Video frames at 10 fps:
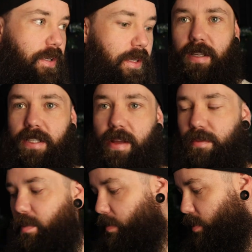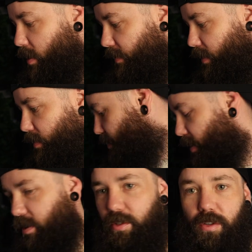It doesn't have to be perfect,
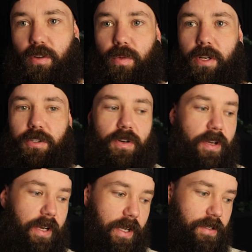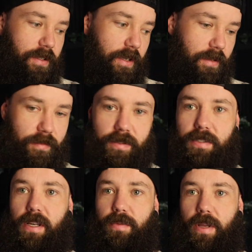but I just sort of want to try it out, so
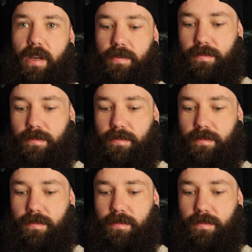let's see how we go.